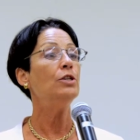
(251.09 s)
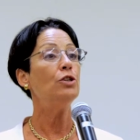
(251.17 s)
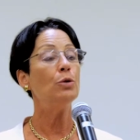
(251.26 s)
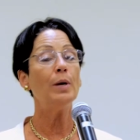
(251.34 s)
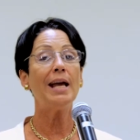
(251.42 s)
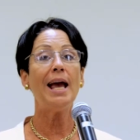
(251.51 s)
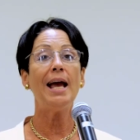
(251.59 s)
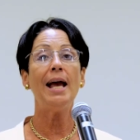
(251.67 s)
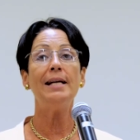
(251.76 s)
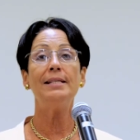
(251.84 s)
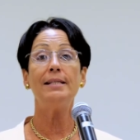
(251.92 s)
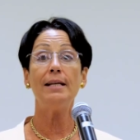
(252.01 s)
doing
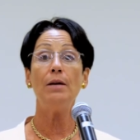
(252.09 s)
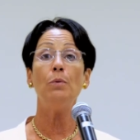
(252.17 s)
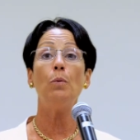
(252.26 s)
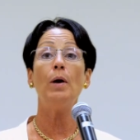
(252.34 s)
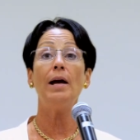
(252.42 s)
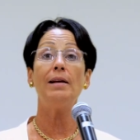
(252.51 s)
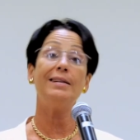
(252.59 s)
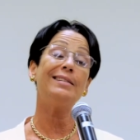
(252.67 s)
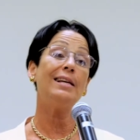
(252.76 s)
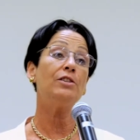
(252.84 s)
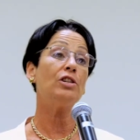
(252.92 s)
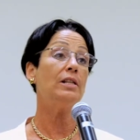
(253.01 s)
AAC when
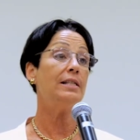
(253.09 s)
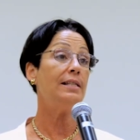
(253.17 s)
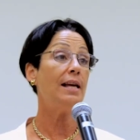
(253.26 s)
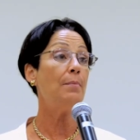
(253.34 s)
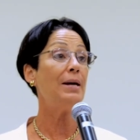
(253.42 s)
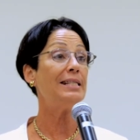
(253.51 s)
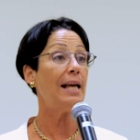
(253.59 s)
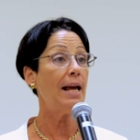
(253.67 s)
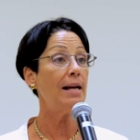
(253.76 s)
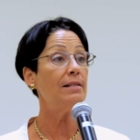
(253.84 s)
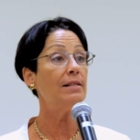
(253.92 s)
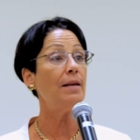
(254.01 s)
essentially CMS
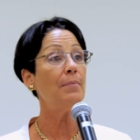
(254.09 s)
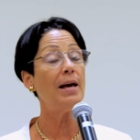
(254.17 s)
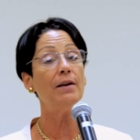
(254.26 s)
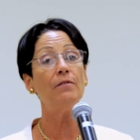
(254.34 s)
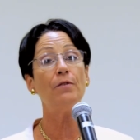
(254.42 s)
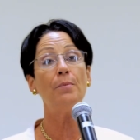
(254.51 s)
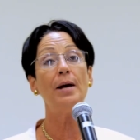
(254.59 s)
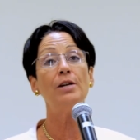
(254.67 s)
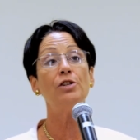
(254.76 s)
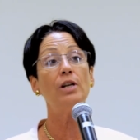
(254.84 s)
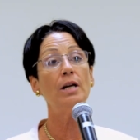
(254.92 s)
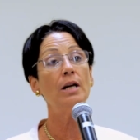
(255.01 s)
hands them that
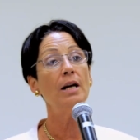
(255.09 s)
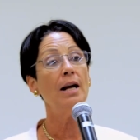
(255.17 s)
information.